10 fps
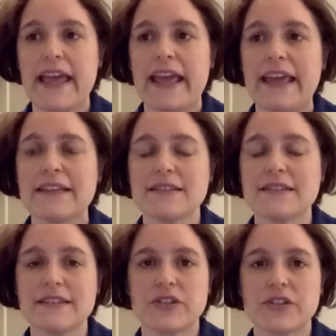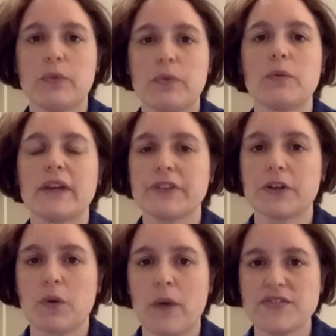is to essentially put whatever
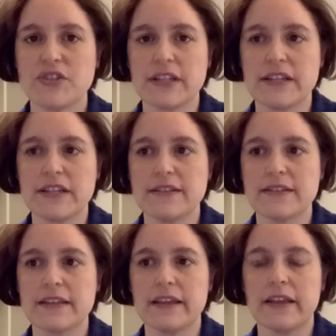your question is